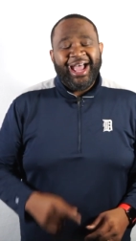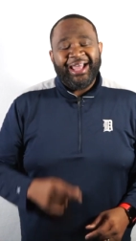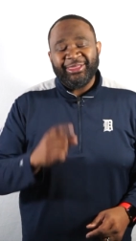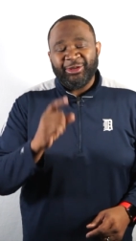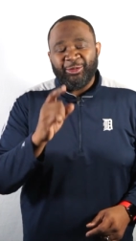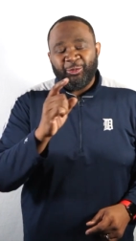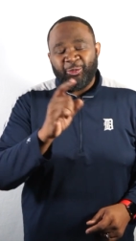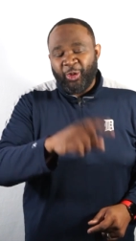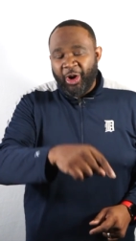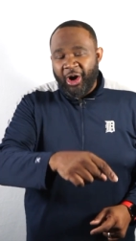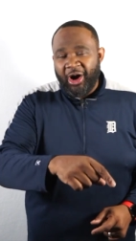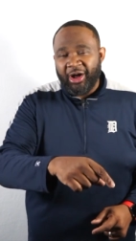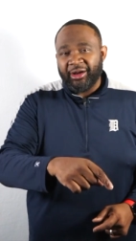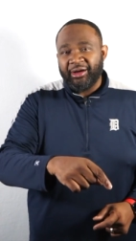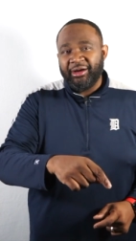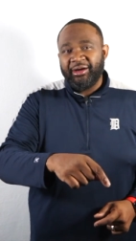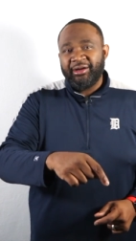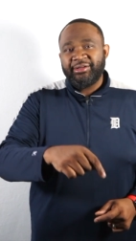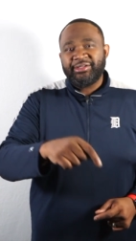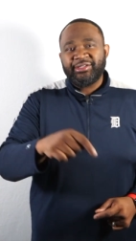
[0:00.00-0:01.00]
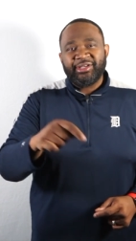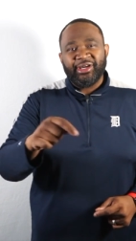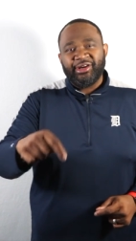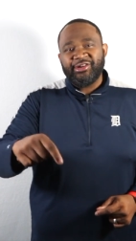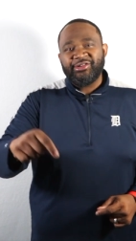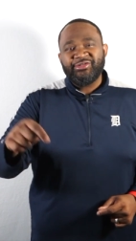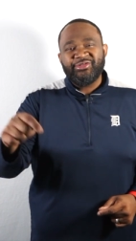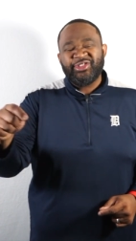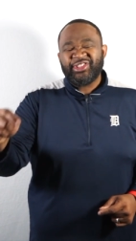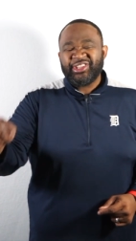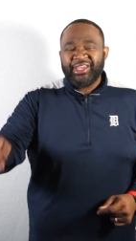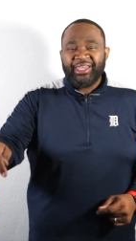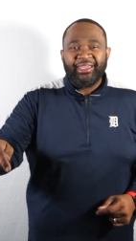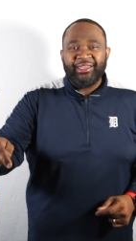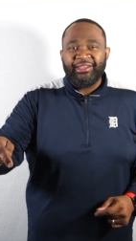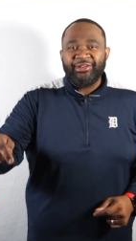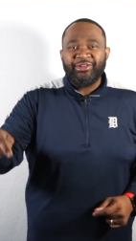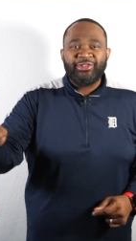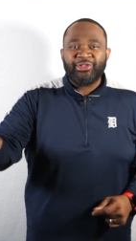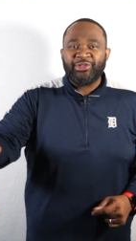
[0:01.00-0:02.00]
and the water turns
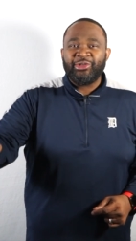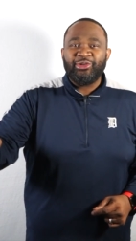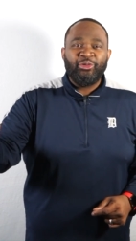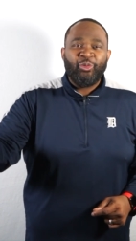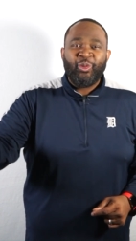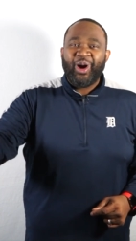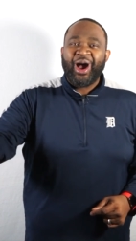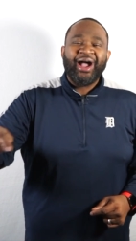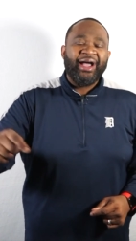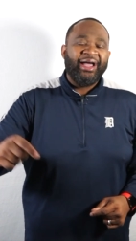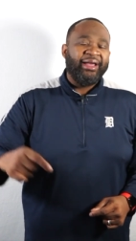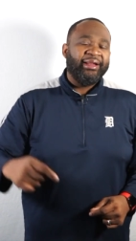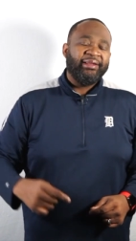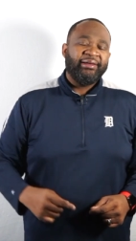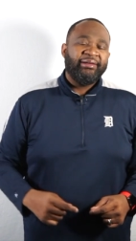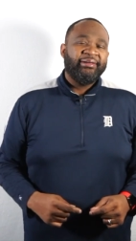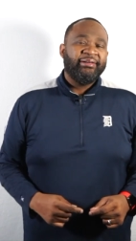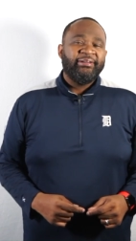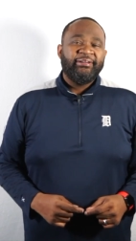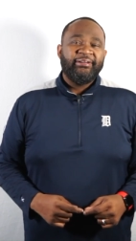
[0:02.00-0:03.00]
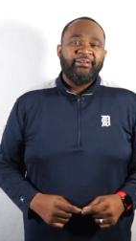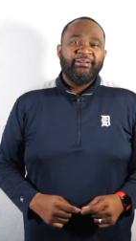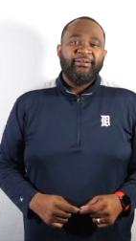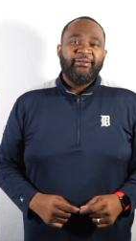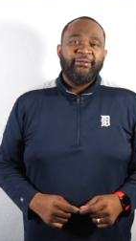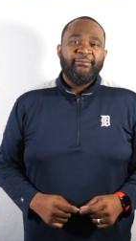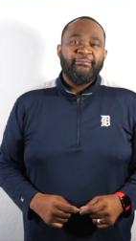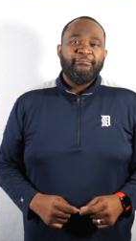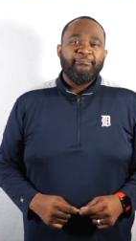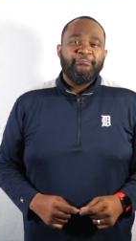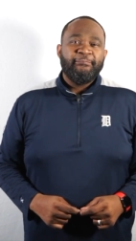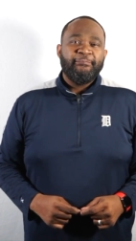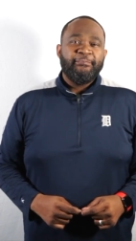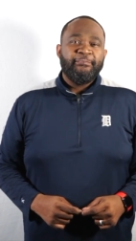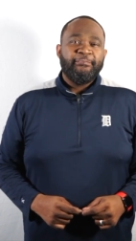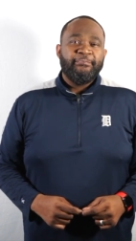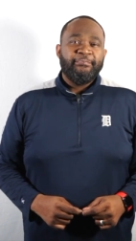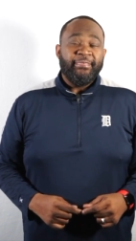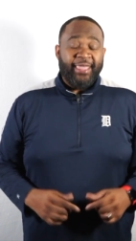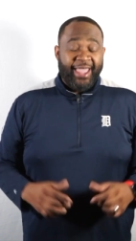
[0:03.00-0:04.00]
into wine.
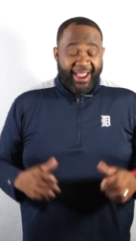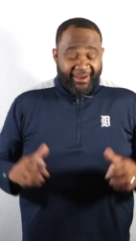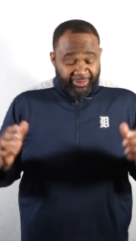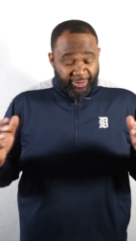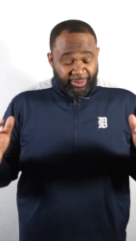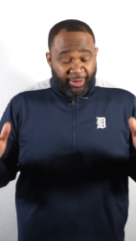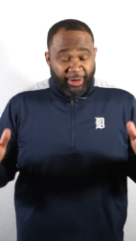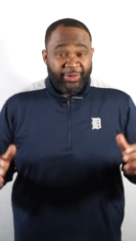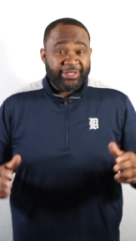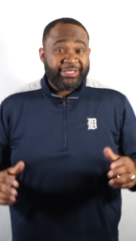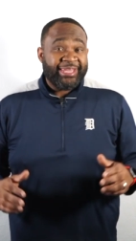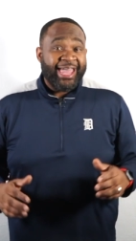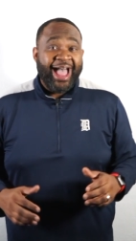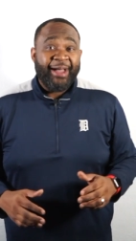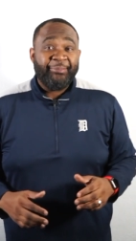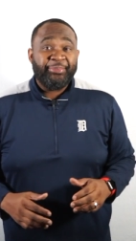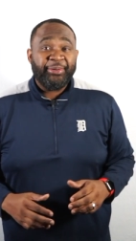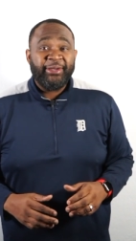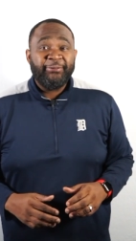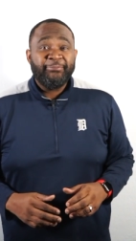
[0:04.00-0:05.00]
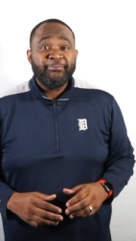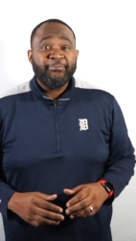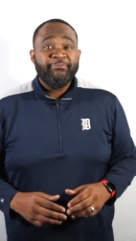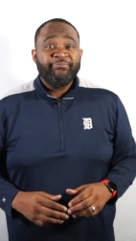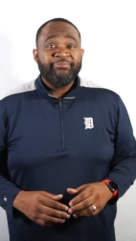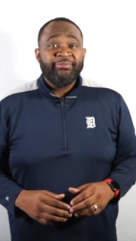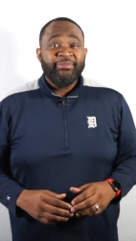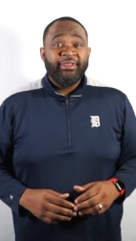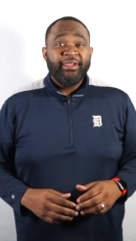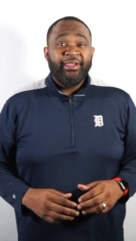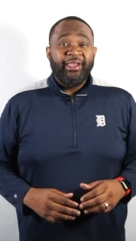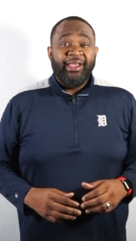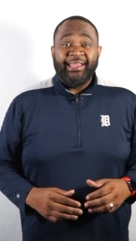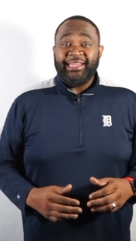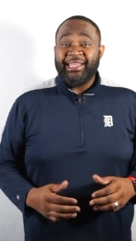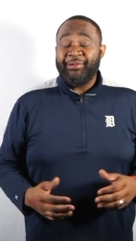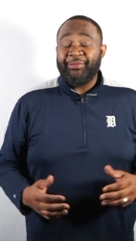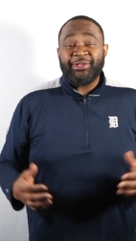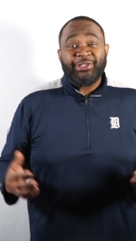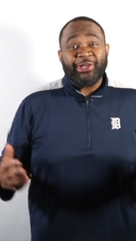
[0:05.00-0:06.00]
Everyone was happy,
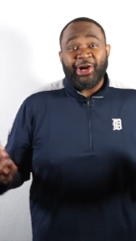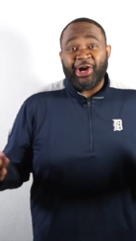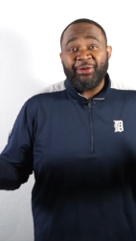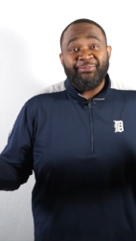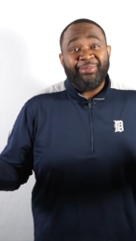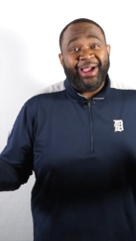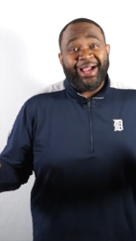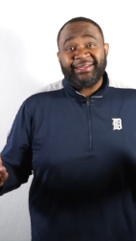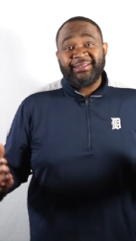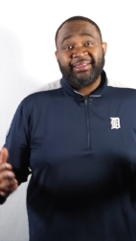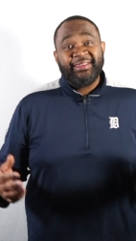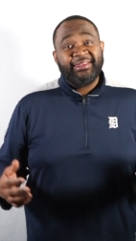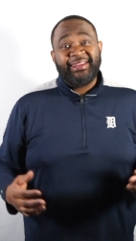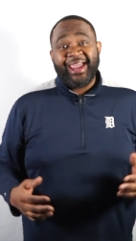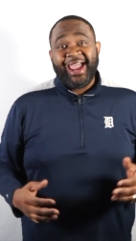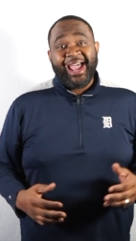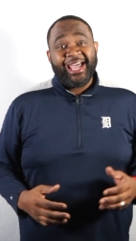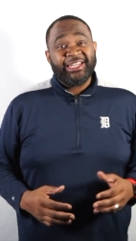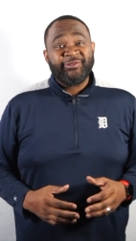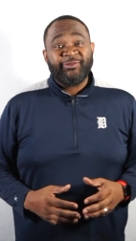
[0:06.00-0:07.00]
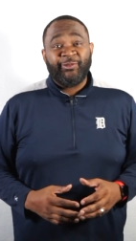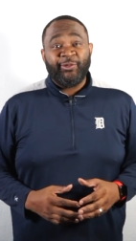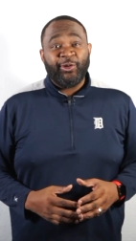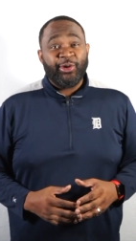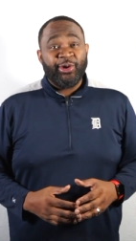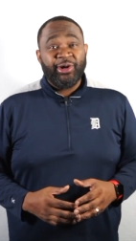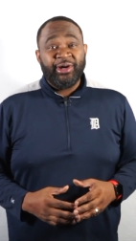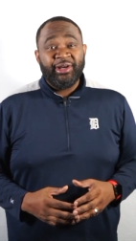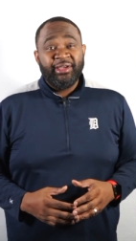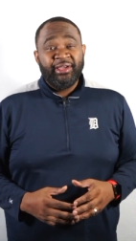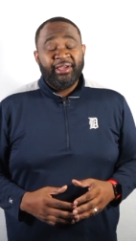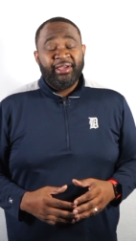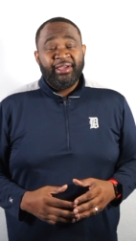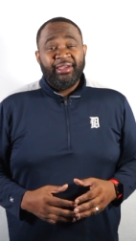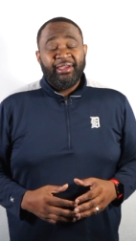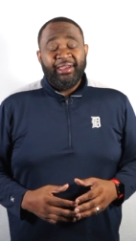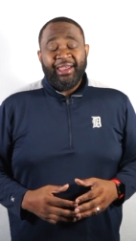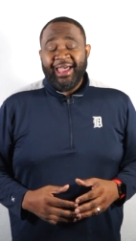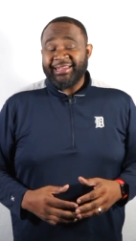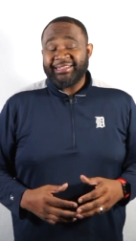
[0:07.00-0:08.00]
and they returned back to the dance floor
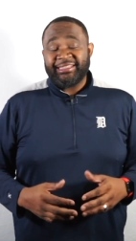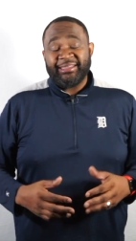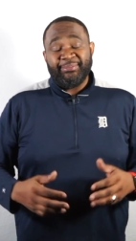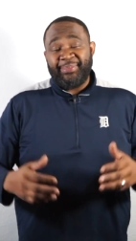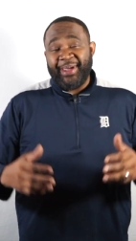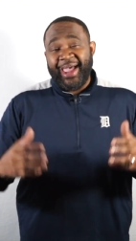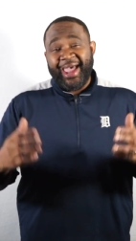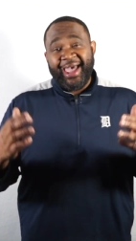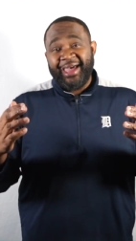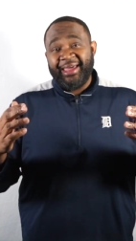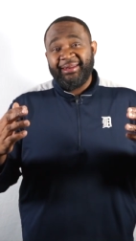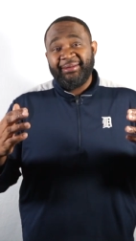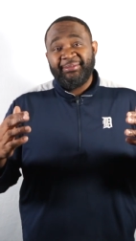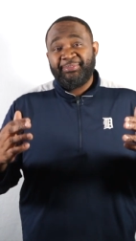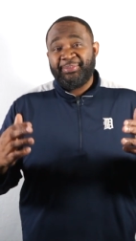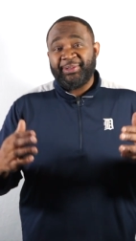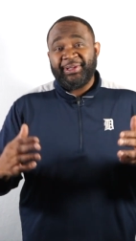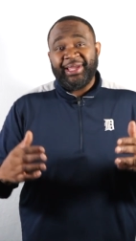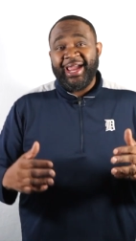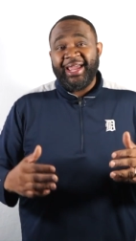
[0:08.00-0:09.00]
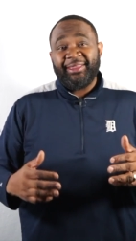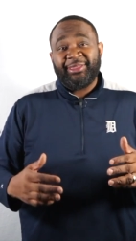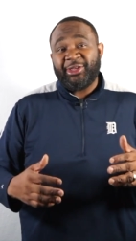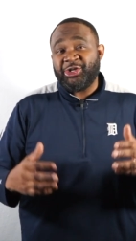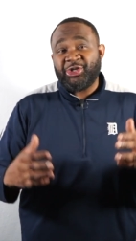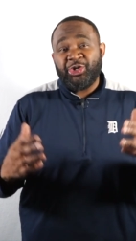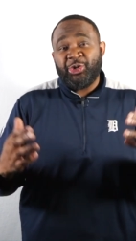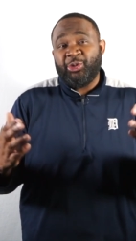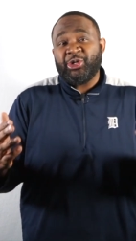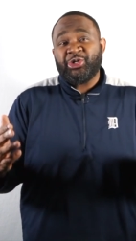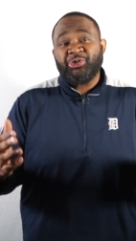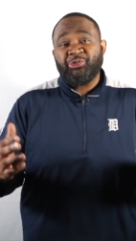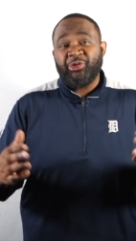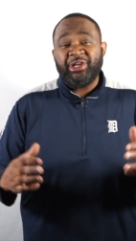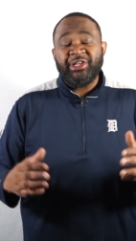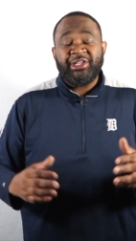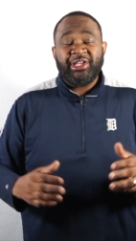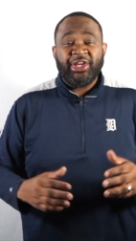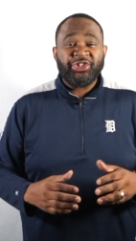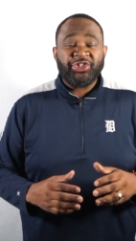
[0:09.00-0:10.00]
as the band played the Jewish
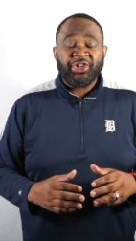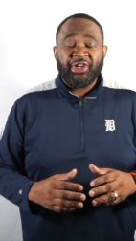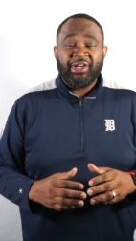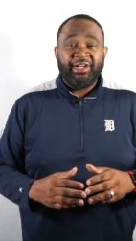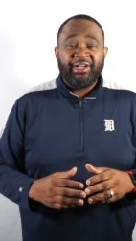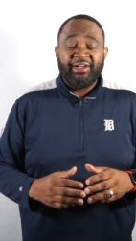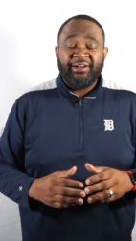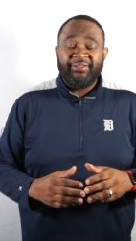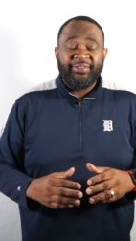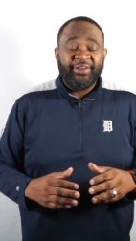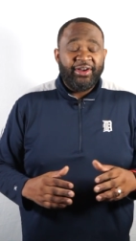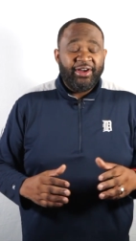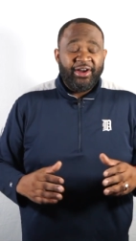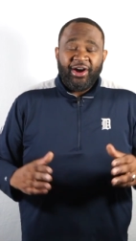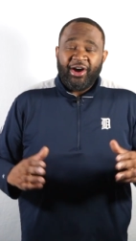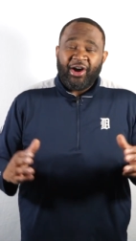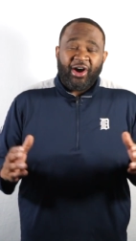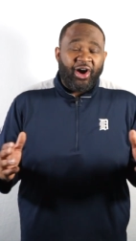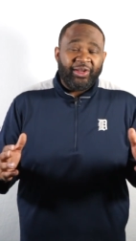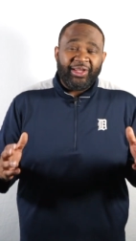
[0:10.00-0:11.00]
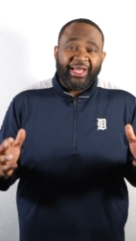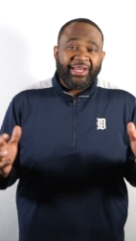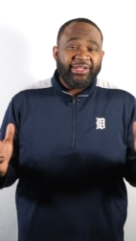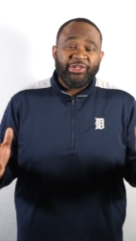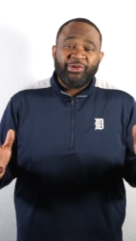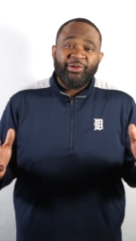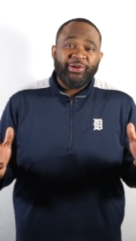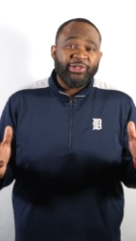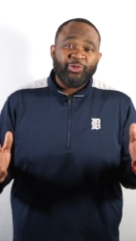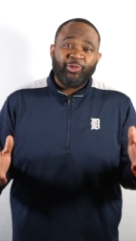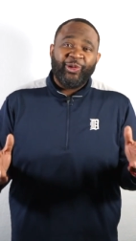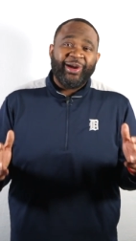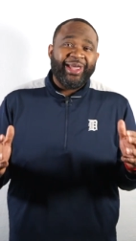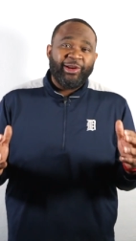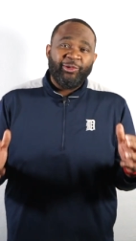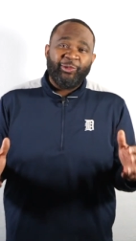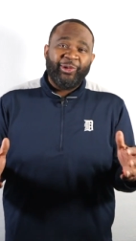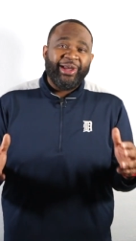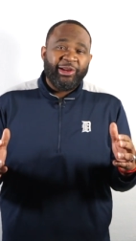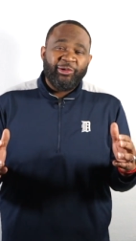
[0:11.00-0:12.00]
rendition of All I Do Is
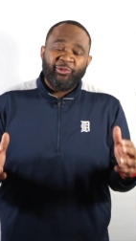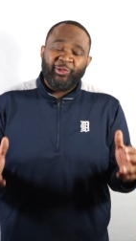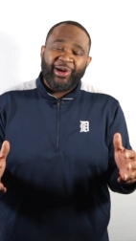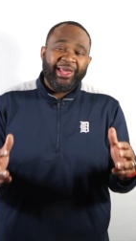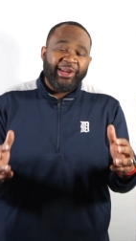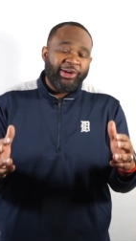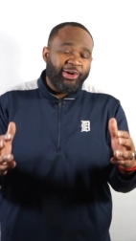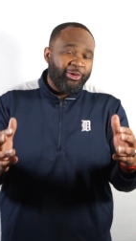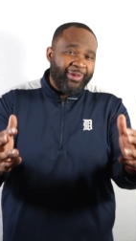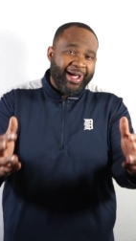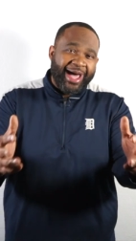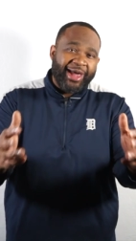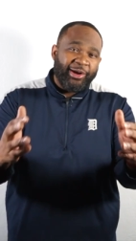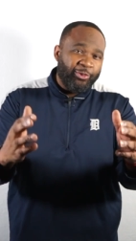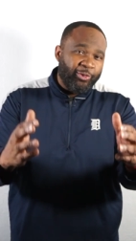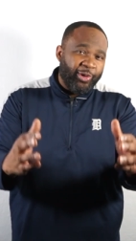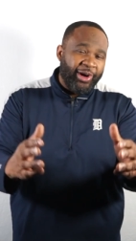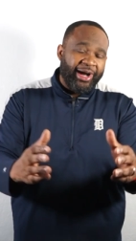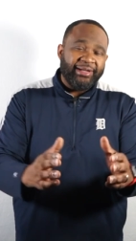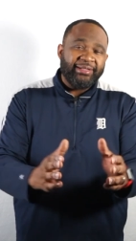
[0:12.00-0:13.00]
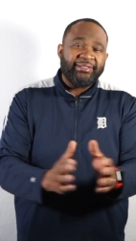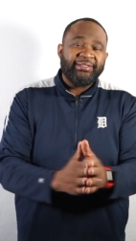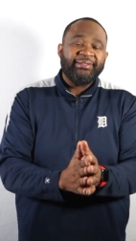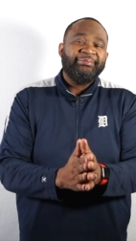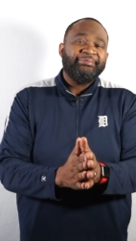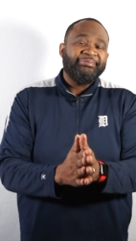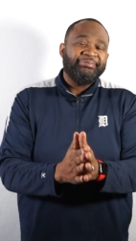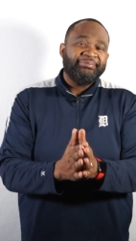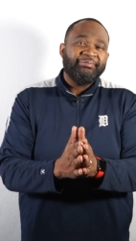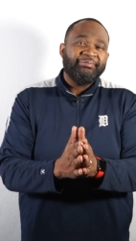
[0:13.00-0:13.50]
Win, Win, Win, no matter what.